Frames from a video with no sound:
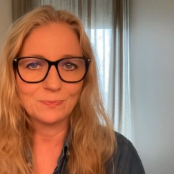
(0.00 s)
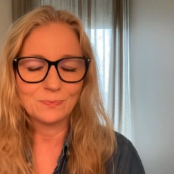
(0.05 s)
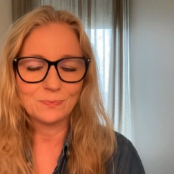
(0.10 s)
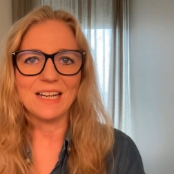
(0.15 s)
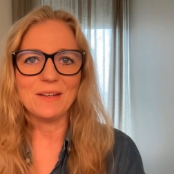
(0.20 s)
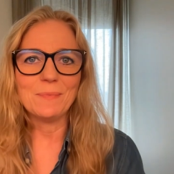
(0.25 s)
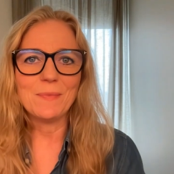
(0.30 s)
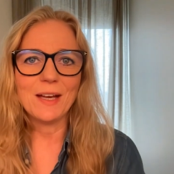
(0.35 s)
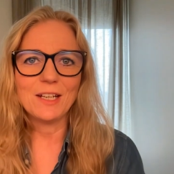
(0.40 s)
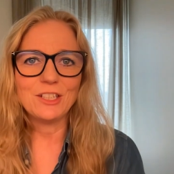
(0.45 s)

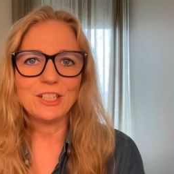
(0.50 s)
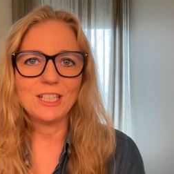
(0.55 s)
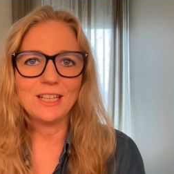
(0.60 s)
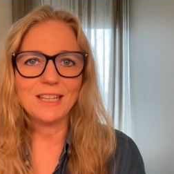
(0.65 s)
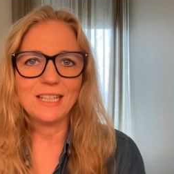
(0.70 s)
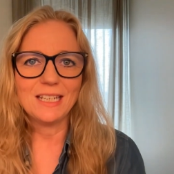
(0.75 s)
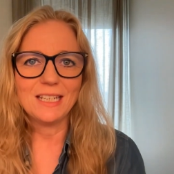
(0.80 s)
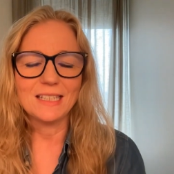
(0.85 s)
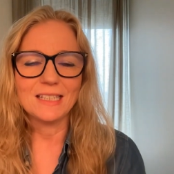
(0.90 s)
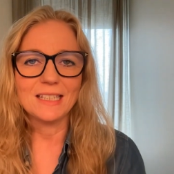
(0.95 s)
And imagine
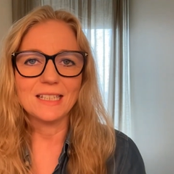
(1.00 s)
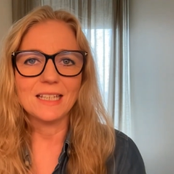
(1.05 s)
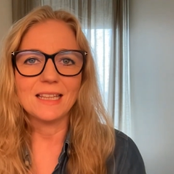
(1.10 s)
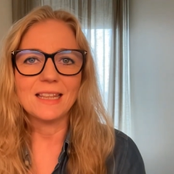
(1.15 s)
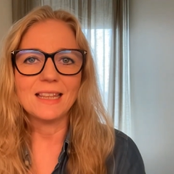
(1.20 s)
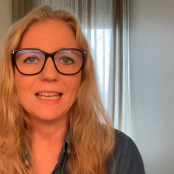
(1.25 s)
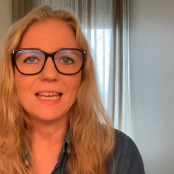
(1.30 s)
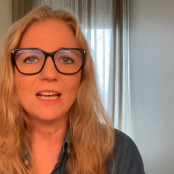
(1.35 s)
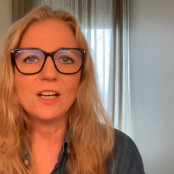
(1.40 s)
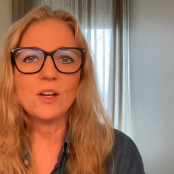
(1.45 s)
this.
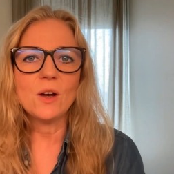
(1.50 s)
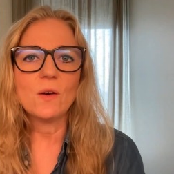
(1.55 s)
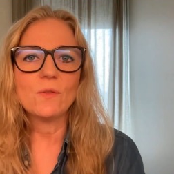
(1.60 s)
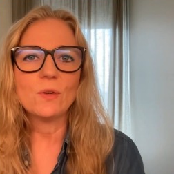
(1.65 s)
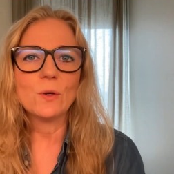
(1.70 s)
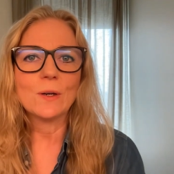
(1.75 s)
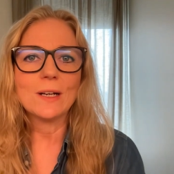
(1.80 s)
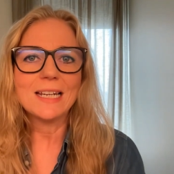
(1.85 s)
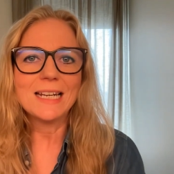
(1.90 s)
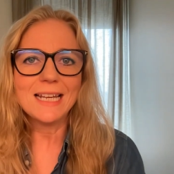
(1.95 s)
Think
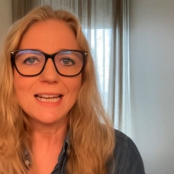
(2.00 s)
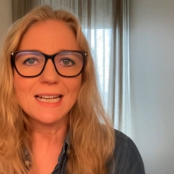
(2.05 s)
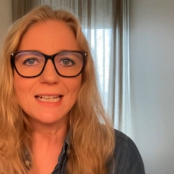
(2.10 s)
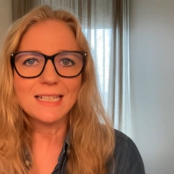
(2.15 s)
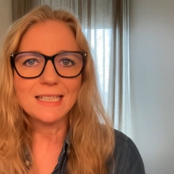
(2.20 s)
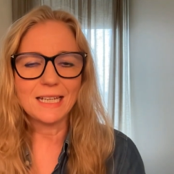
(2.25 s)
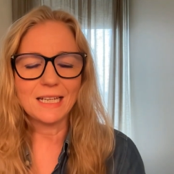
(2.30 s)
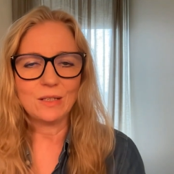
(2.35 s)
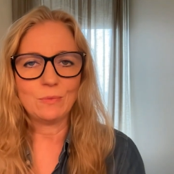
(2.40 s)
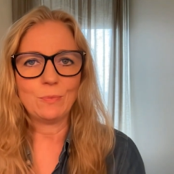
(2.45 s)
of your
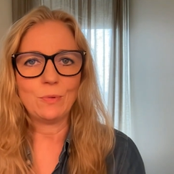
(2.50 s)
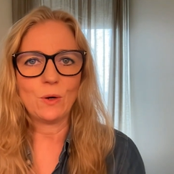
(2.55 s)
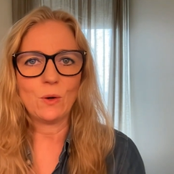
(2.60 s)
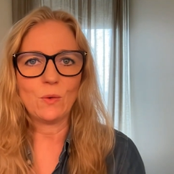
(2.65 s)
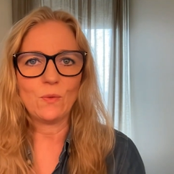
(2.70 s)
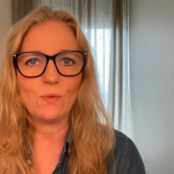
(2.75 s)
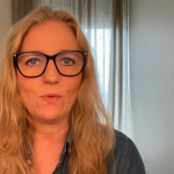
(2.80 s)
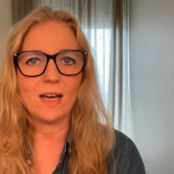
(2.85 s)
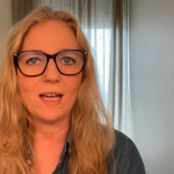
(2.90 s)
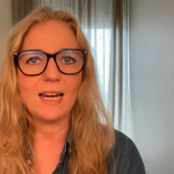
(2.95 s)
LinkedIn
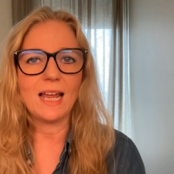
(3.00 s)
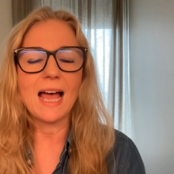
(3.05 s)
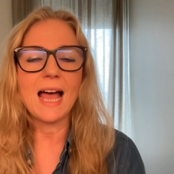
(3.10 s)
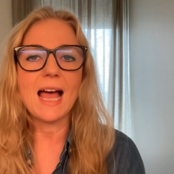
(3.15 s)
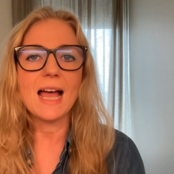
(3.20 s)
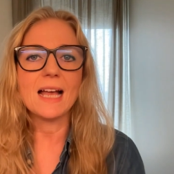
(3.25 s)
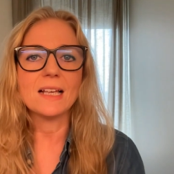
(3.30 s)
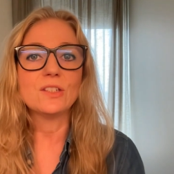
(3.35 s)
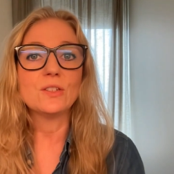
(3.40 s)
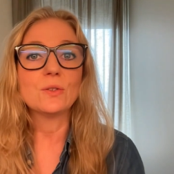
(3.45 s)
profile
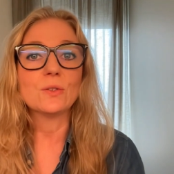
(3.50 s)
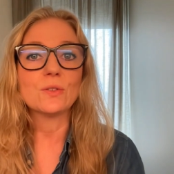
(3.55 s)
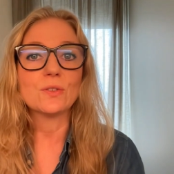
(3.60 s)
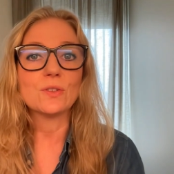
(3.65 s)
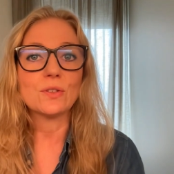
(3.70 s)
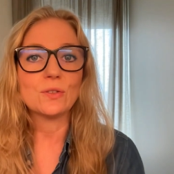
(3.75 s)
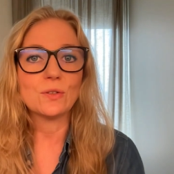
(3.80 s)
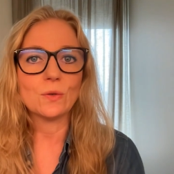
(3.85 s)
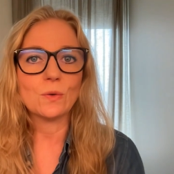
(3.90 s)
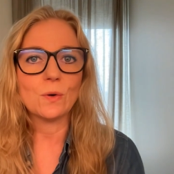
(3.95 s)
as your
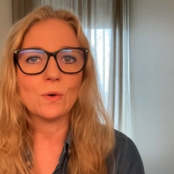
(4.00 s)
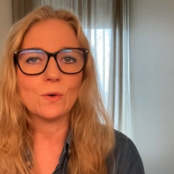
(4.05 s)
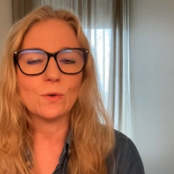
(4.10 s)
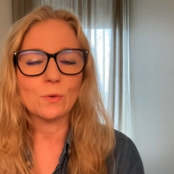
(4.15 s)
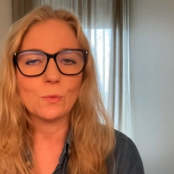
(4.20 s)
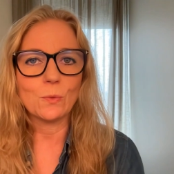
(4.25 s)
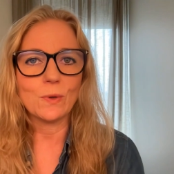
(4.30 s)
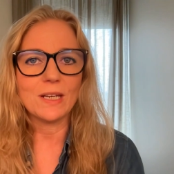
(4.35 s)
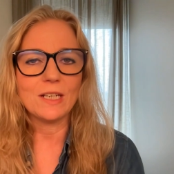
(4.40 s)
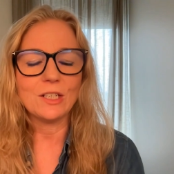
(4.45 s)

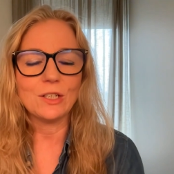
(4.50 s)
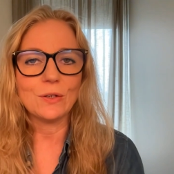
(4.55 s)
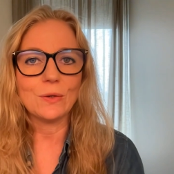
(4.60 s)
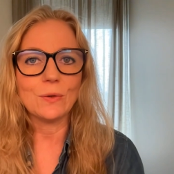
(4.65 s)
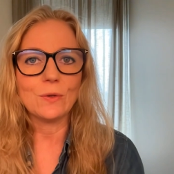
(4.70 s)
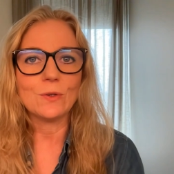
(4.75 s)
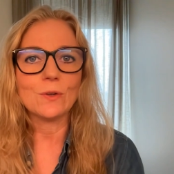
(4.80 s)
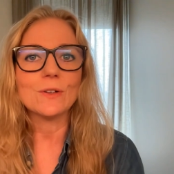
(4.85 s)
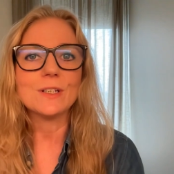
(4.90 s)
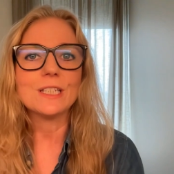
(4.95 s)
store
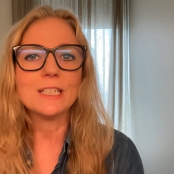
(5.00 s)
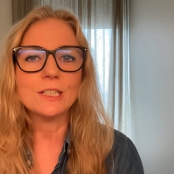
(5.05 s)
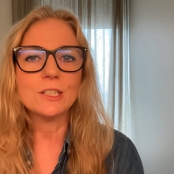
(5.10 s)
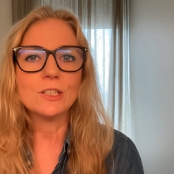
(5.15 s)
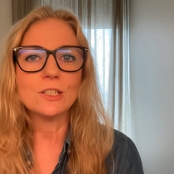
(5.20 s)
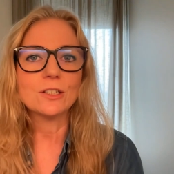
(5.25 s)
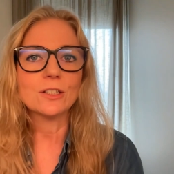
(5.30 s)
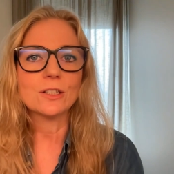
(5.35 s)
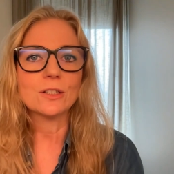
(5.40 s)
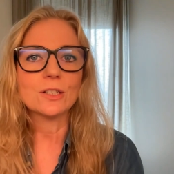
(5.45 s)
window, your
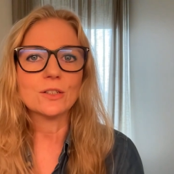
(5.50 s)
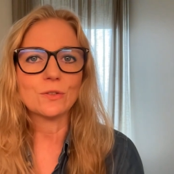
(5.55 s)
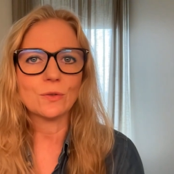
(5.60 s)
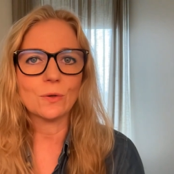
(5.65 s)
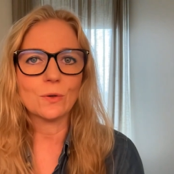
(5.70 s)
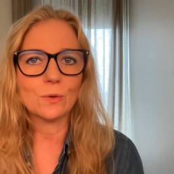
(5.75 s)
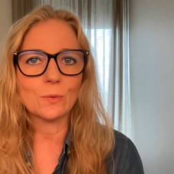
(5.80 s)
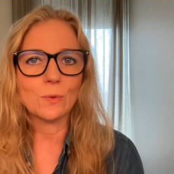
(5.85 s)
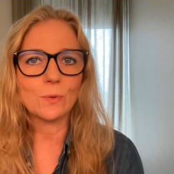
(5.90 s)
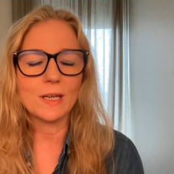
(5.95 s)
digital
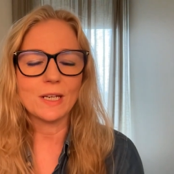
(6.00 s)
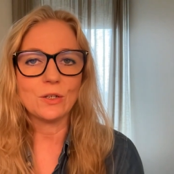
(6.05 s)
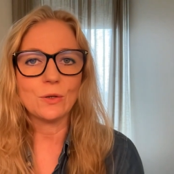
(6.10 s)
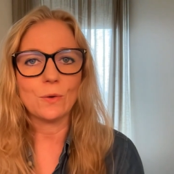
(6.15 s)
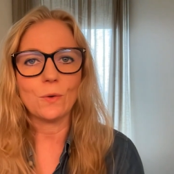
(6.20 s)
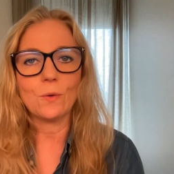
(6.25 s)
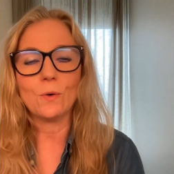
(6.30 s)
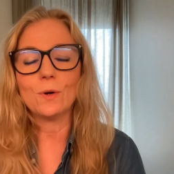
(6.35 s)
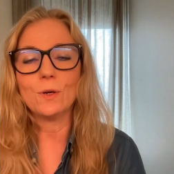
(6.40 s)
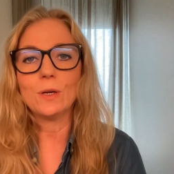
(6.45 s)
store
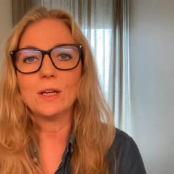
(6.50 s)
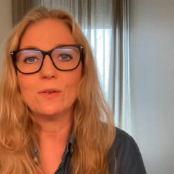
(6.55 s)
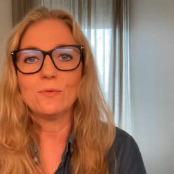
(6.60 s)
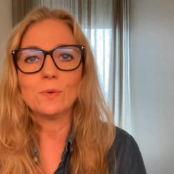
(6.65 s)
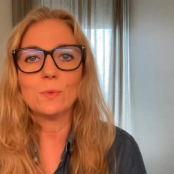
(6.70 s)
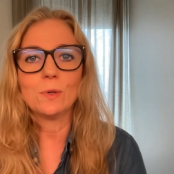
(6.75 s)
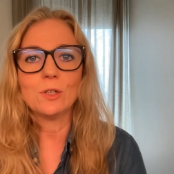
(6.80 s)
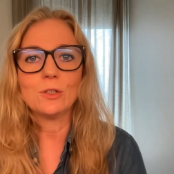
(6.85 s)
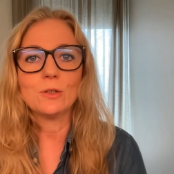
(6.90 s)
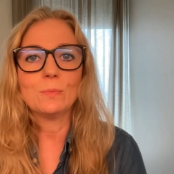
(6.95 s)
window, or if
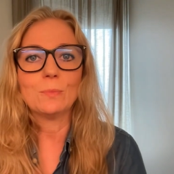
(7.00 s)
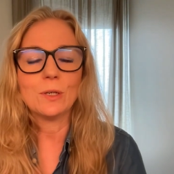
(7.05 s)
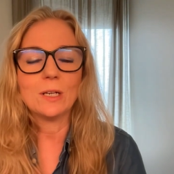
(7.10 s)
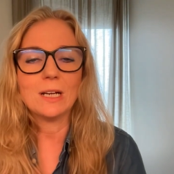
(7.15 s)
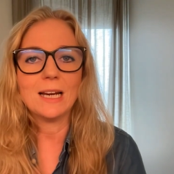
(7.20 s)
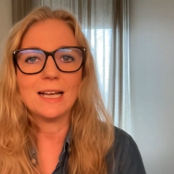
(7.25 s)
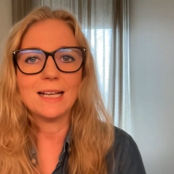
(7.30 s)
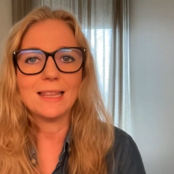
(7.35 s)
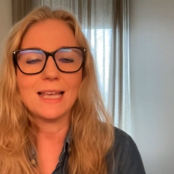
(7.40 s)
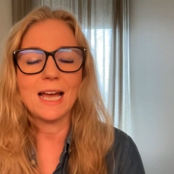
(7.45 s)
you want to put
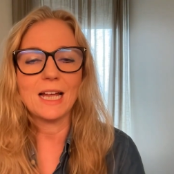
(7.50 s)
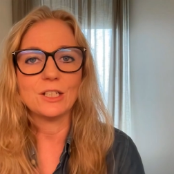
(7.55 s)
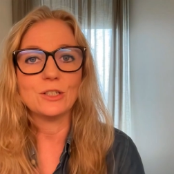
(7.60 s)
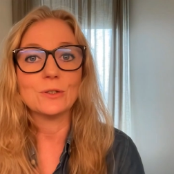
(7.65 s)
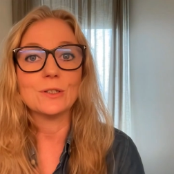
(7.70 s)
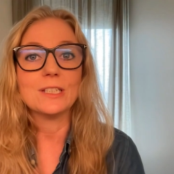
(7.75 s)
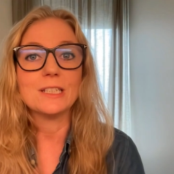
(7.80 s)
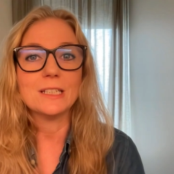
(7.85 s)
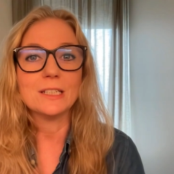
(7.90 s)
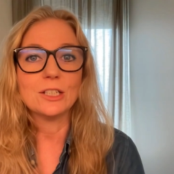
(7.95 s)
it like that,
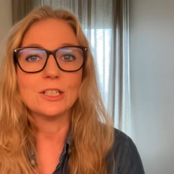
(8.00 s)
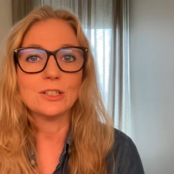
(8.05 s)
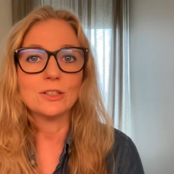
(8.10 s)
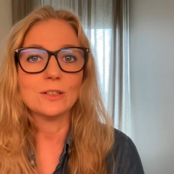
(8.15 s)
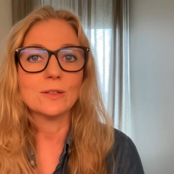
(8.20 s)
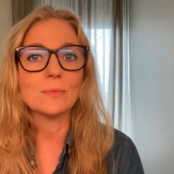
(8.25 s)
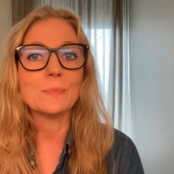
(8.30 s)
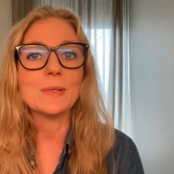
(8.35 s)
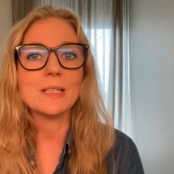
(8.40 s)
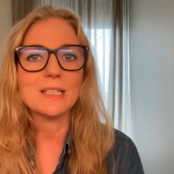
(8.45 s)
your
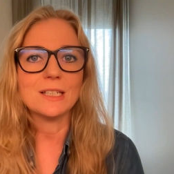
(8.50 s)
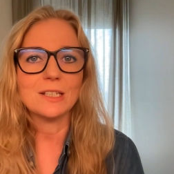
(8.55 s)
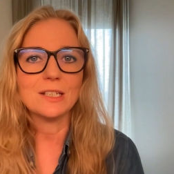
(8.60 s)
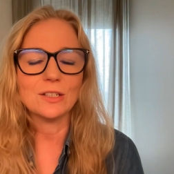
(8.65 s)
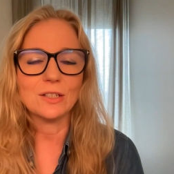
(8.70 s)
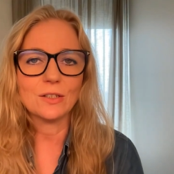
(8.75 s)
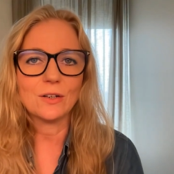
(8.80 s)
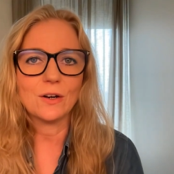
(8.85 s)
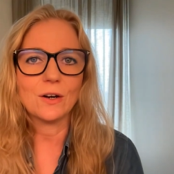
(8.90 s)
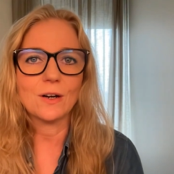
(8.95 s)
digital
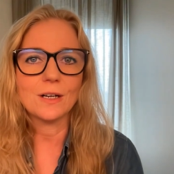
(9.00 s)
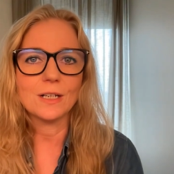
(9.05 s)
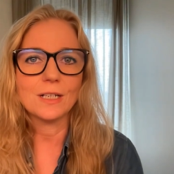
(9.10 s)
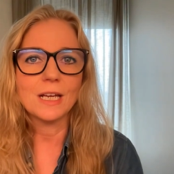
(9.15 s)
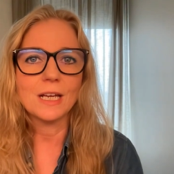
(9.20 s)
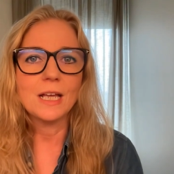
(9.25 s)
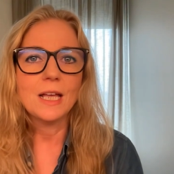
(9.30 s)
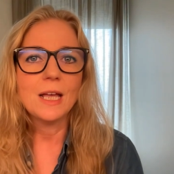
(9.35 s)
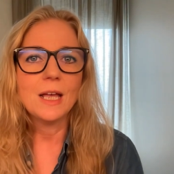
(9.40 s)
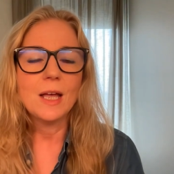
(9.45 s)
business card.
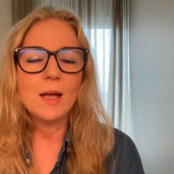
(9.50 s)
